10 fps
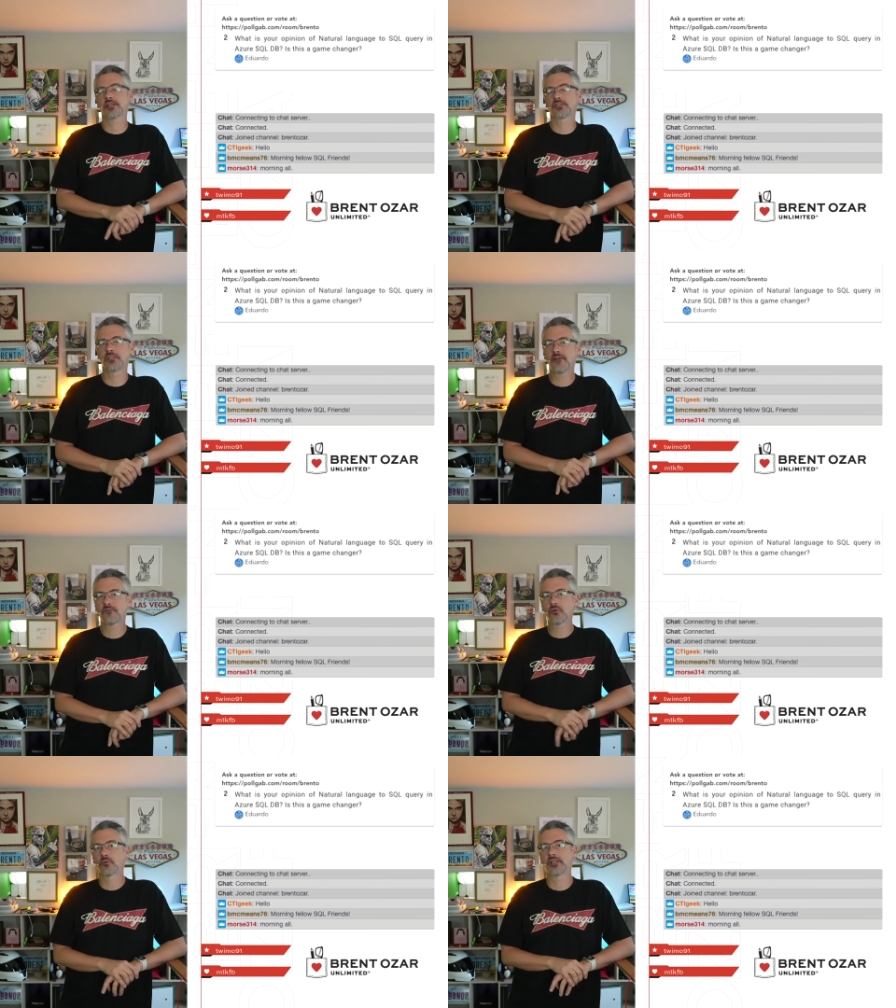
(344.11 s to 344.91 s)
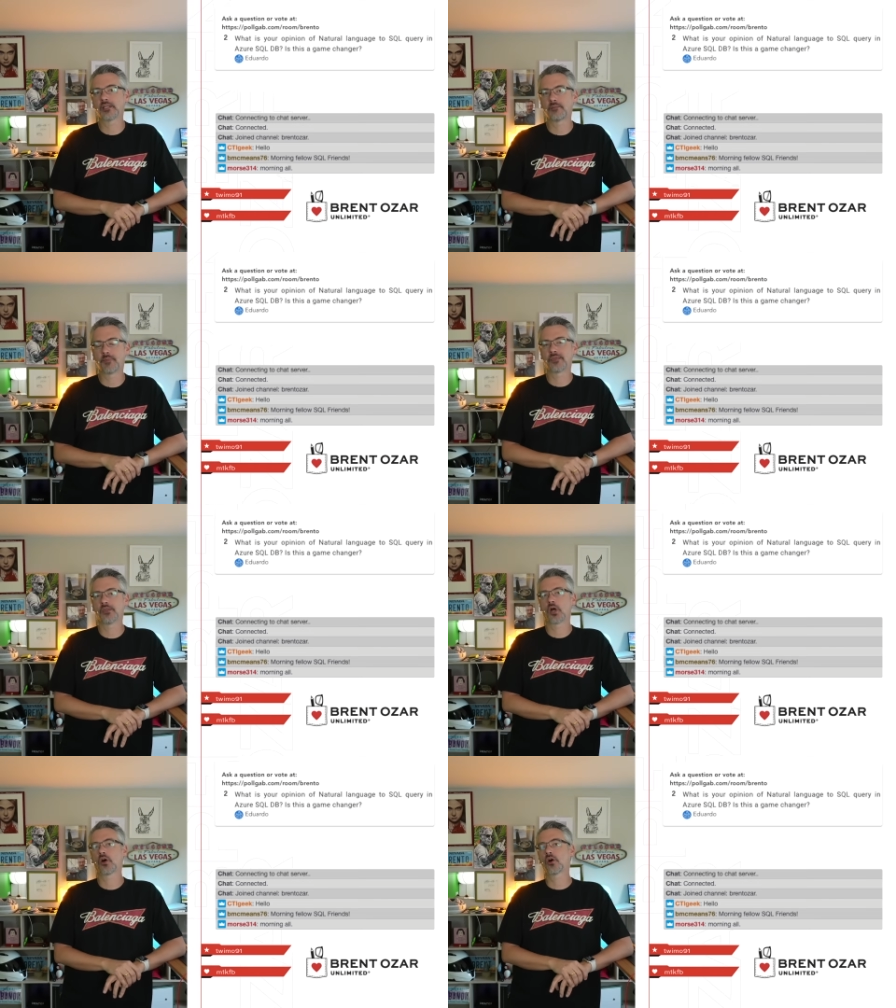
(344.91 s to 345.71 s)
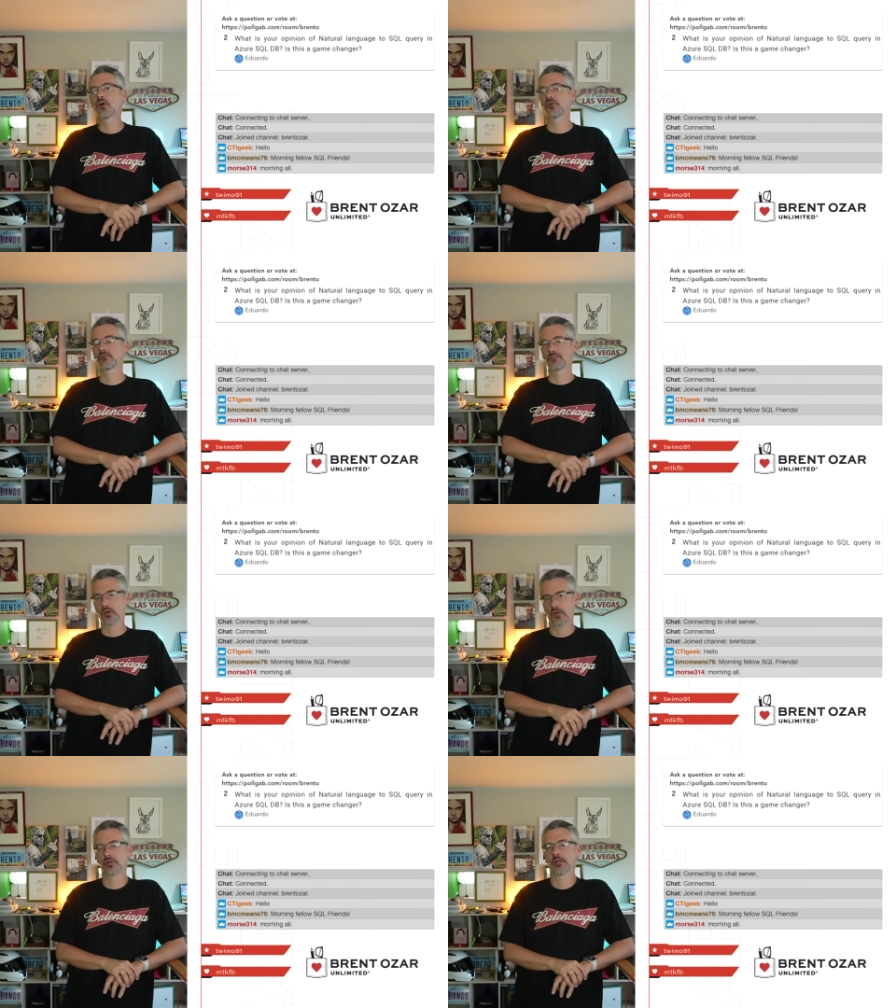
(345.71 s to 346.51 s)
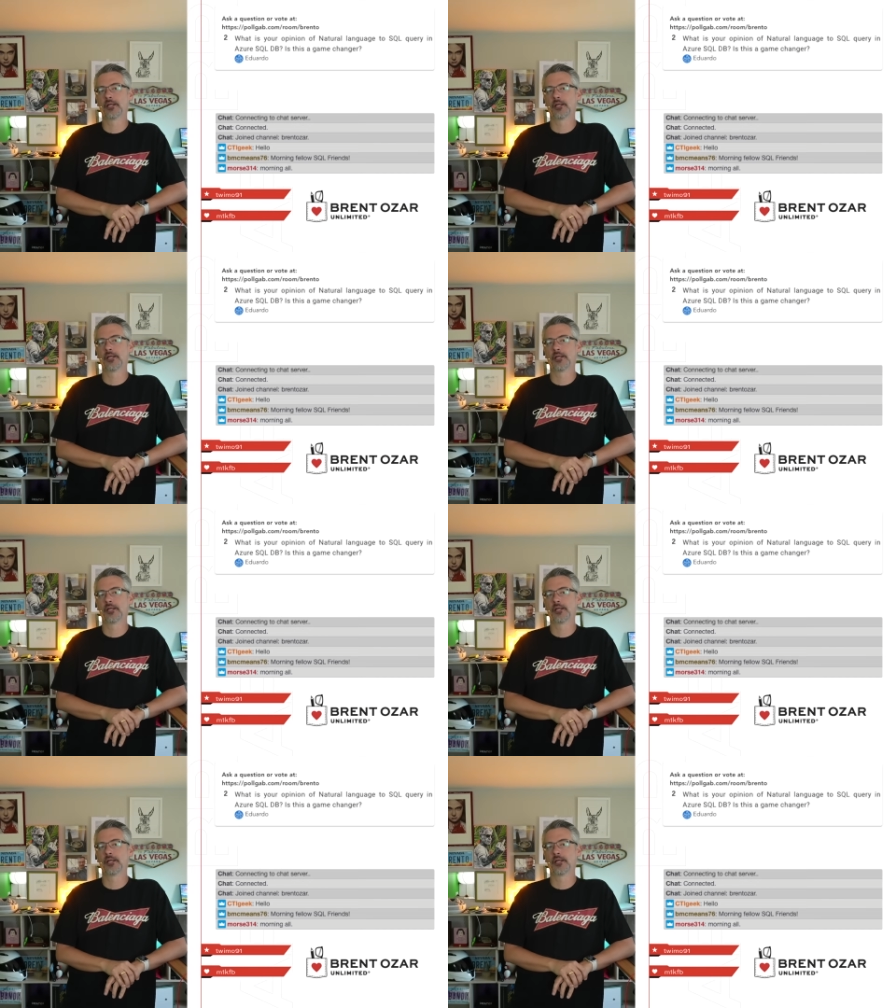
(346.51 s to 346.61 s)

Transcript: has never really been the hard part.